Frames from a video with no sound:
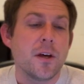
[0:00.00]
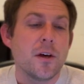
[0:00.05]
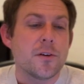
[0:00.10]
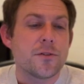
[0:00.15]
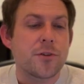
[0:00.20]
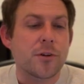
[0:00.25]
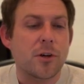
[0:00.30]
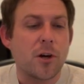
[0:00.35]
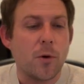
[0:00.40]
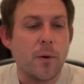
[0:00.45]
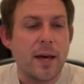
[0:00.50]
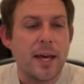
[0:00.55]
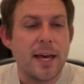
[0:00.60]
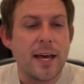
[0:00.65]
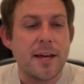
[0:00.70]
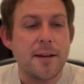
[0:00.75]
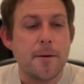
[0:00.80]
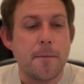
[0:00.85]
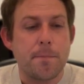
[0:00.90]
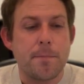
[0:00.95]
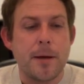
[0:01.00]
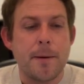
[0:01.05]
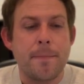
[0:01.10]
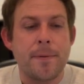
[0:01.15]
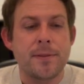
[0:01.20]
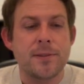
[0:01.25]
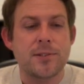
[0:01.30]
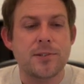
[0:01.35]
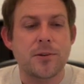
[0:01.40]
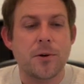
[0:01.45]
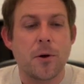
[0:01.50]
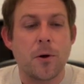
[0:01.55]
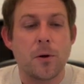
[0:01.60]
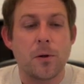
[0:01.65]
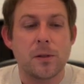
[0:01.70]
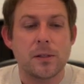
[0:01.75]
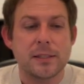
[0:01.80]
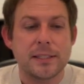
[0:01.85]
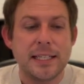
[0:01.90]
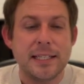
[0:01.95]
So go ahead, pip
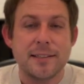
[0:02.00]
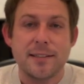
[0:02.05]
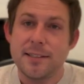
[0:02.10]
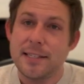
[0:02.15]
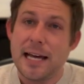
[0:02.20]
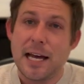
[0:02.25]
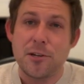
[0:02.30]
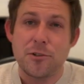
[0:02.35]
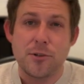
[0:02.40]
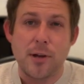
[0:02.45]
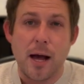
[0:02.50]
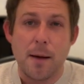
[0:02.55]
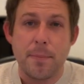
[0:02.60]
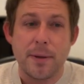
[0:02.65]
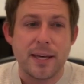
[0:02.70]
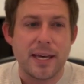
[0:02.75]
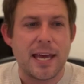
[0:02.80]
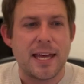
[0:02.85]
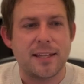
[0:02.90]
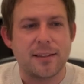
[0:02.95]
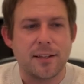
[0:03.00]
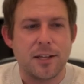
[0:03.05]
install leet-topic, and